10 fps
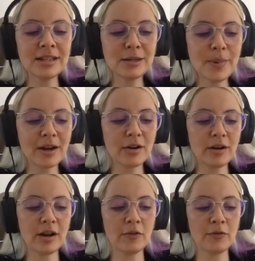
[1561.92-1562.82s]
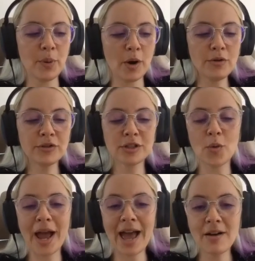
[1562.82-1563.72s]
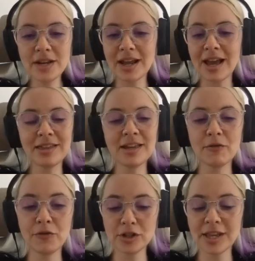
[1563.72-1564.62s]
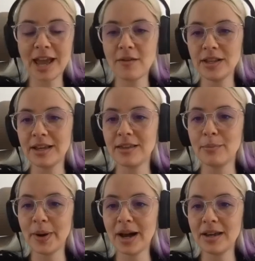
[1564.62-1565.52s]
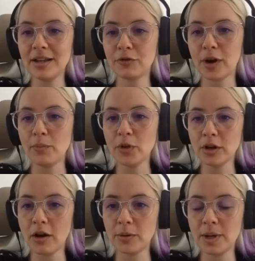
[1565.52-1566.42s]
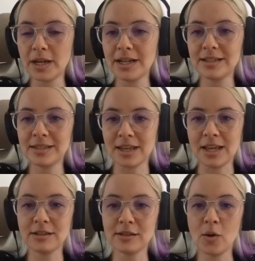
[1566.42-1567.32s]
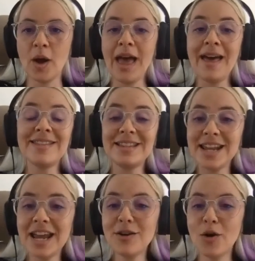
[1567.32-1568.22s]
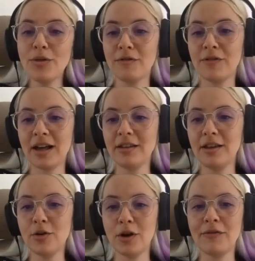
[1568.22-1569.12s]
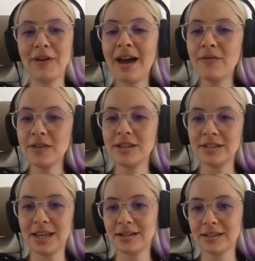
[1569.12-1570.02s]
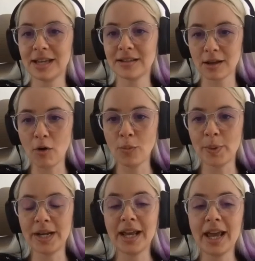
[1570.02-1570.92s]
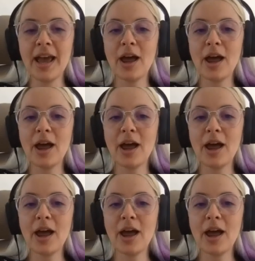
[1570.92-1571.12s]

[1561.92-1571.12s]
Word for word: it's a matter of both. So having, I think, first having like the buy-in from the government is key, so that they know the value of having these data sets open.